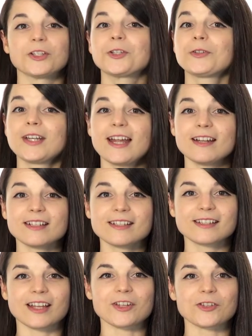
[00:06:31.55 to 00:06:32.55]
Creating a
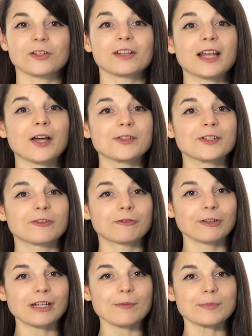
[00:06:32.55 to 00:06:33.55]
schedule allows you to
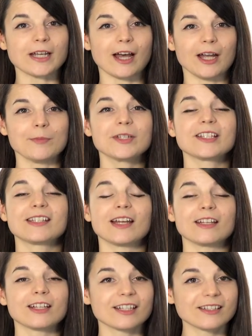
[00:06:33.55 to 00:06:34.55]
free up time to
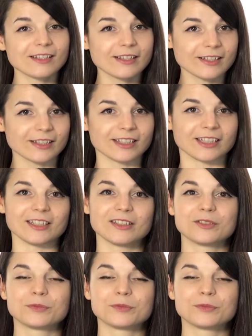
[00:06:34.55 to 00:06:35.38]
study consistently.